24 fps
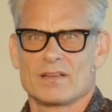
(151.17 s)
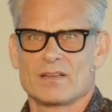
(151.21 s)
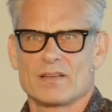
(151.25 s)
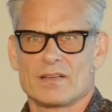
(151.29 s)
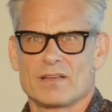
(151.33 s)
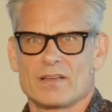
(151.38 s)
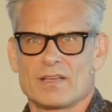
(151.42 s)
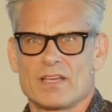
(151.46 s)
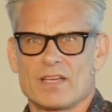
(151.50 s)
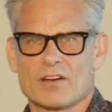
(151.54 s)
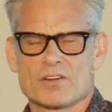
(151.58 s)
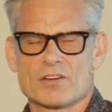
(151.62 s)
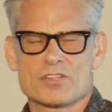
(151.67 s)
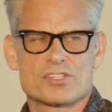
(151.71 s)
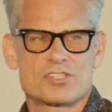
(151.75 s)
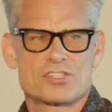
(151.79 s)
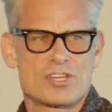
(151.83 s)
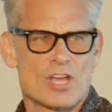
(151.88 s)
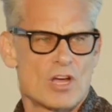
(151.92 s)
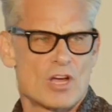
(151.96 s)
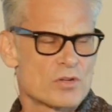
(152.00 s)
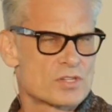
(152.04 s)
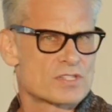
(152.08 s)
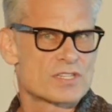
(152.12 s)
Here's
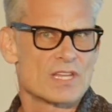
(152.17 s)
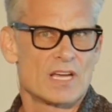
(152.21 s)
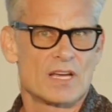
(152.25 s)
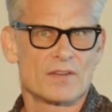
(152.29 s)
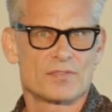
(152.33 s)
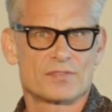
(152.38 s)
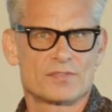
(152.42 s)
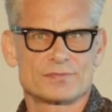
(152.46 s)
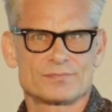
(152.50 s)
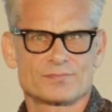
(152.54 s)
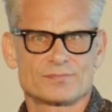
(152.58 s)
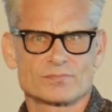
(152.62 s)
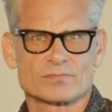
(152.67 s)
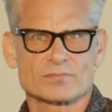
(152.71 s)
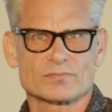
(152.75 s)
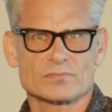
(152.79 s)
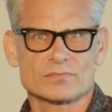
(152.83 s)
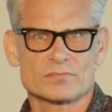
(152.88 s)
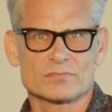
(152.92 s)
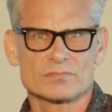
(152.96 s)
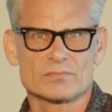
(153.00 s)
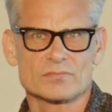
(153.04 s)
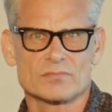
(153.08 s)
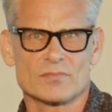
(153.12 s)
Joseph
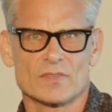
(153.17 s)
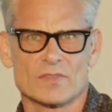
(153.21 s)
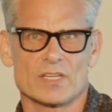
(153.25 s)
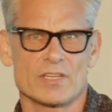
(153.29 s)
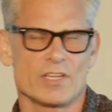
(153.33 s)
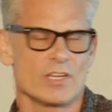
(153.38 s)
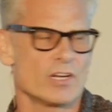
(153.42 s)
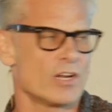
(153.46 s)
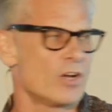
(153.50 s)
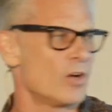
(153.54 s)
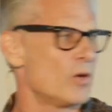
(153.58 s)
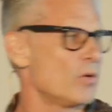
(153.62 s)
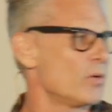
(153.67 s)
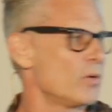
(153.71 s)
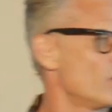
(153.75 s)
you know,